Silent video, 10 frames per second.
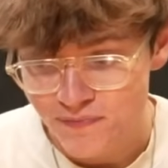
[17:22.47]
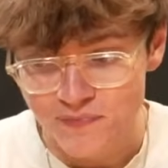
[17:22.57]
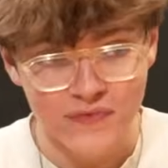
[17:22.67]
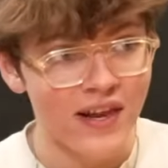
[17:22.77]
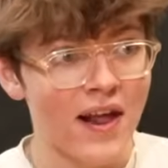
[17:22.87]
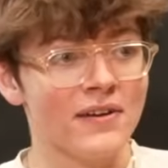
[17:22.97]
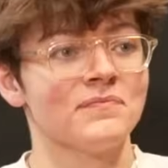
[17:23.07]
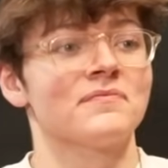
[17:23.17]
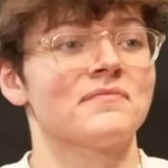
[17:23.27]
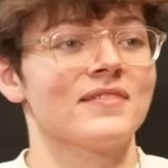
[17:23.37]
Okay.
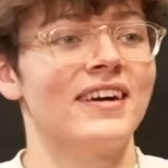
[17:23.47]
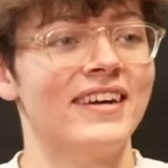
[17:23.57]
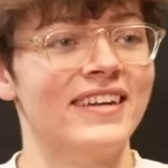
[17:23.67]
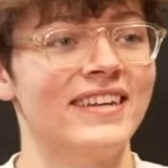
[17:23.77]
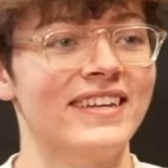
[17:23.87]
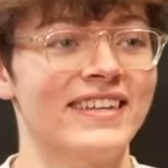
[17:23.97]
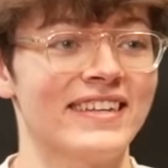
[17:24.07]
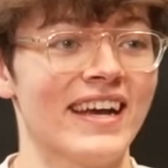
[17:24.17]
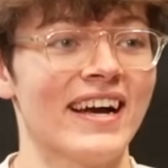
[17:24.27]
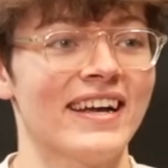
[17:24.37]

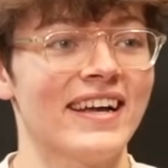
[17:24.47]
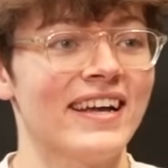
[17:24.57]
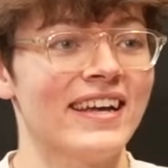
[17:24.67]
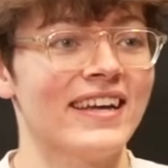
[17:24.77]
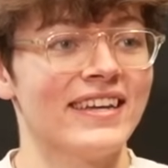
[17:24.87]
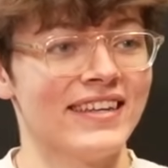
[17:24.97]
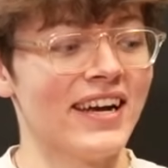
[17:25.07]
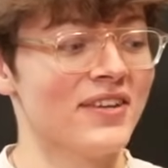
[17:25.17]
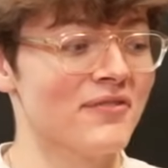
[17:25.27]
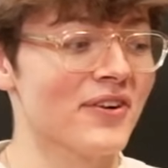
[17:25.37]
yeah, Mayonnaise.
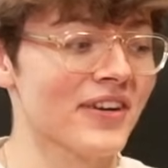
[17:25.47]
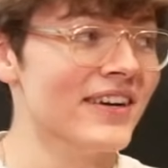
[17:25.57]
yeah, you've got